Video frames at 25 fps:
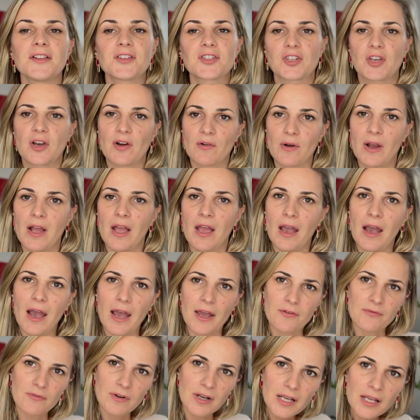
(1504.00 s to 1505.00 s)
So I
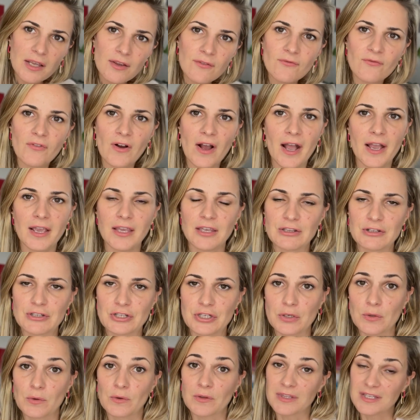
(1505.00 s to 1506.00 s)
really invite you
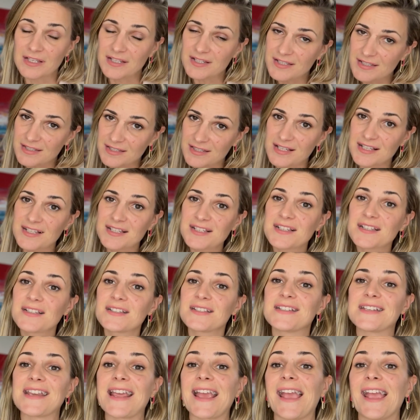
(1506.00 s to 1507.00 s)
to, this is
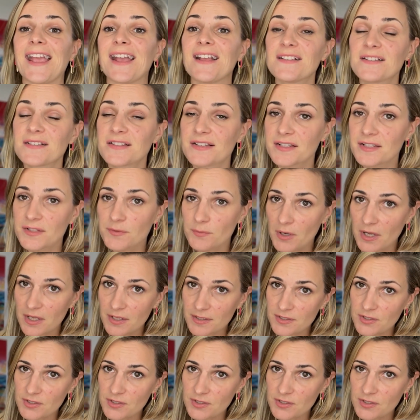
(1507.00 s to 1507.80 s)
dance as well.